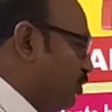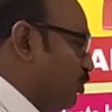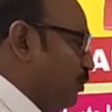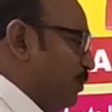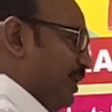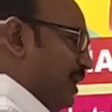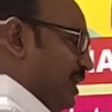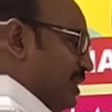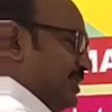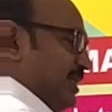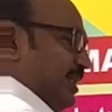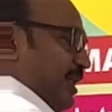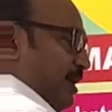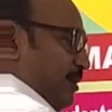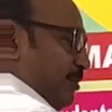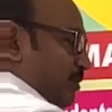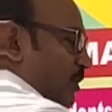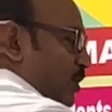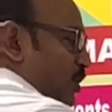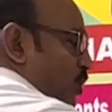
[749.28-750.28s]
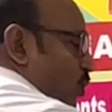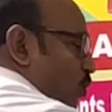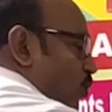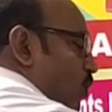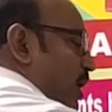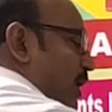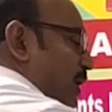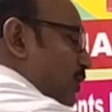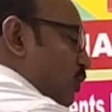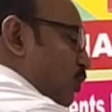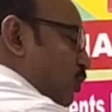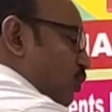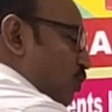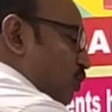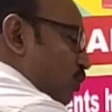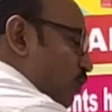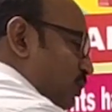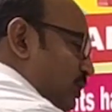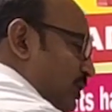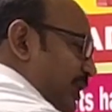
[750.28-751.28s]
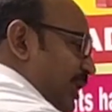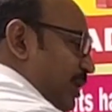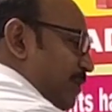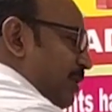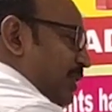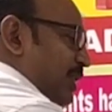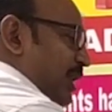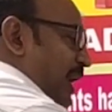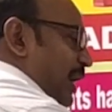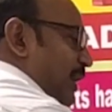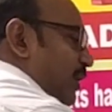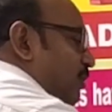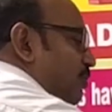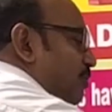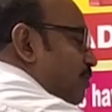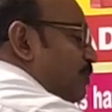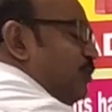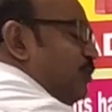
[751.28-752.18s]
IUPAC name 1 chloro 3 methyl